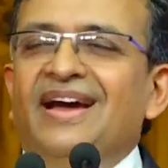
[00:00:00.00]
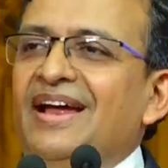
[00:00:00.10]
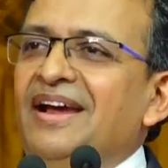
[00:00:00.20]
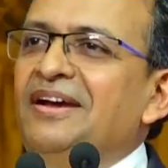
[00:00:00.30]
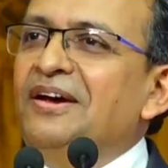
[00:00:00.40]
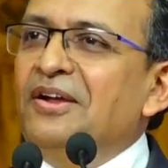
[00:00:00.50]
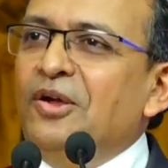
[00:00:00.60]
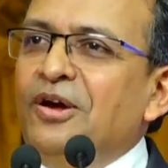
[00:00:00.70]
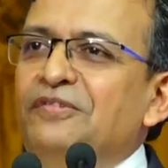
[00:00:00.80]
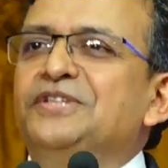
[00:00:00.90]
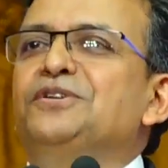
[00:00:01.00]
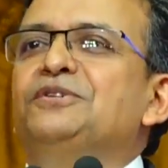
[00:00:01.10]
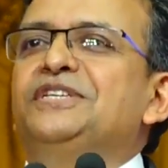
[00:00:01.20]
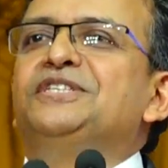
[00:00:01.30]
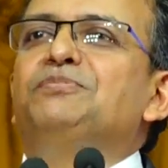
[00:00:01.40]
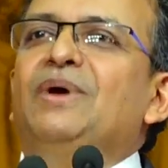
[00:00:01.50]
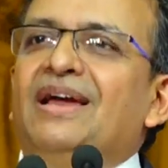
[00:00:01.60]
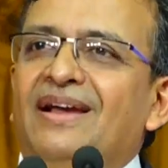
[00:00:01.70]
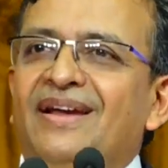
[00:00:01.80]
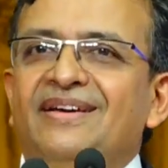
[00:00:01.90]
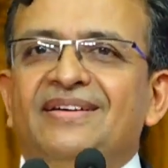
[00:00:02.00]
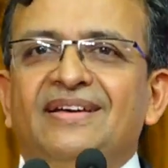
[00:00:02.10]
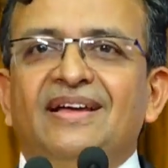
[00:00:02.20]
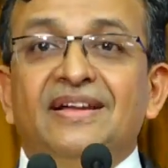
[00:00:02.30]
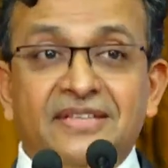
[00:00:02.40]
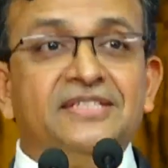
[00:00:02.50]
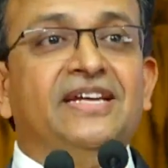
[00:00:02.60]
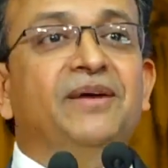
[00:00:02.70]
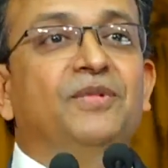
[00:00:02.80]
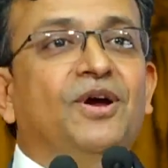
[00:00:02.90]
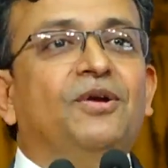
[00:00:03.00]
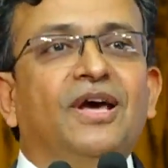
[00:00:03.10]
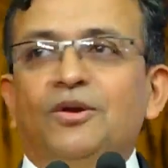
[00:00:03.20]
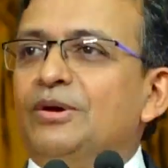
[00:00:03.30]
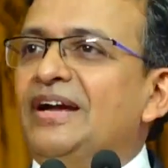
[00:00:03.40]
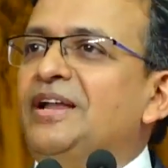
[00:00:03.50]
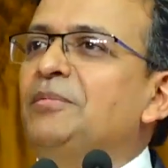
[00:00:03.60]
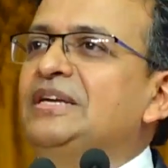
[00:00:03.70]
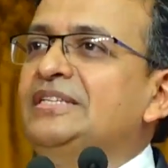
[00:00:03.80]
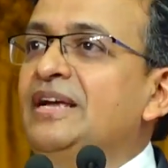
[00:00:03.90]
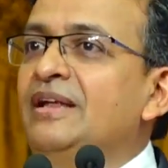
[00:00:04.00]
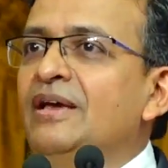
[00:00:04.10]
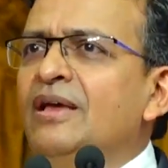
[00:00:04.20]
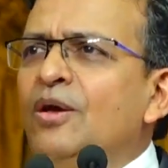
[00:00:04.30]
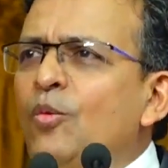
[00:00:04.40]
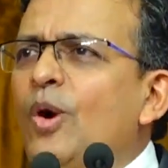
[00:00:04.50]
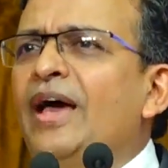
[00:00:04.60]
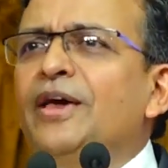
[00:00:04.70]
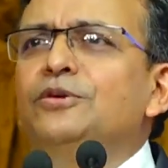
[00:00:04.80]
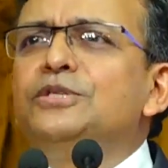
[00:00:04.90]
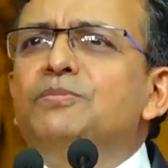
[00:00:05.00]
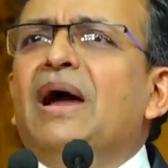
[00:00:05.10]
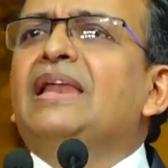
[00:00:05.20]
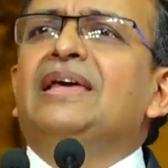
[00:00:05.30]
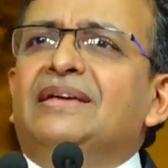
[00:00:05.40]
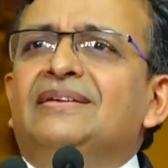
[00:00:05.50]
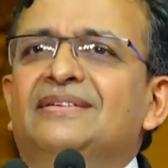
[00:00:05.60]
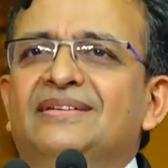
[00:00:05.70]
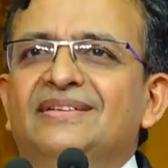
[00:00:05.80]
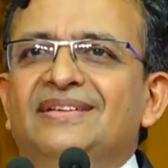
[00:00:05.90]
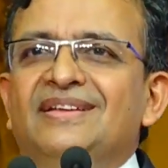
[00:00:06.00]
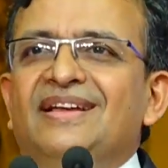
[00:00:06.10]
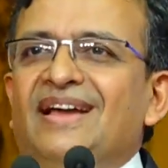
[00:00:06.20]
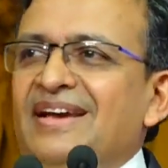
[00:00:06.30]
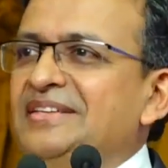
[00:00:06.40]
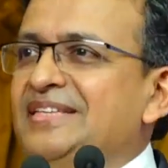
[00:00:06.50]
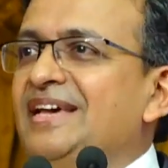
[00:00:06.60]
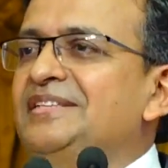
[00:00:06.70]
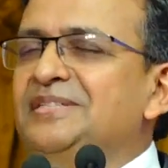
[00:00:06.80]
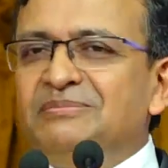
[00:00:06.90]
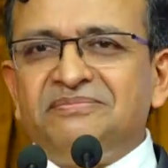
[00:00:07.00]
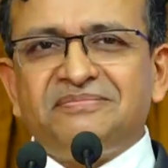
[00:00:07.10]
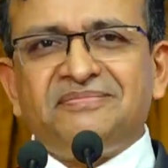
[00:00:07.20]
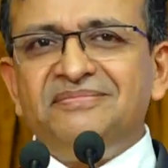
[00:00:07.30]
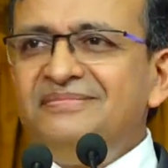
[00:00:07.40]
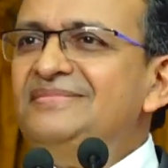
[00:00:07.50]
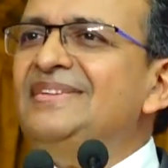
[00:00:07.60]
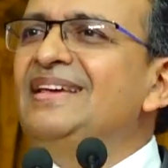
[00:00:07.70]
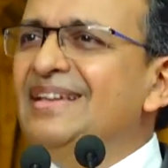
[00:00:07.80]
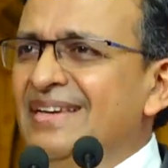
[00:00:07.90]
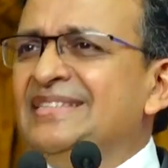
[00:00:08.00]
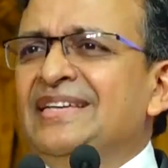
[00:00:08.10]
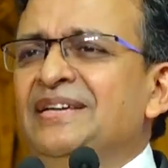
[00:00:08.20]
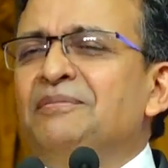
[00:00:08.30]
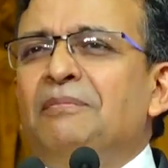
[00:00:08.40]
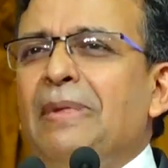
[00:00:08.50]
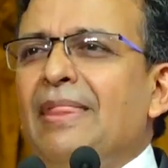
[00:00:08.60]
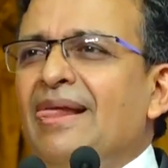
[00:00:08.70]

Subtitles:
And Lord Vishnu just smiled. This time Garuda looked at him and said, why are you smiling? And he says, listen,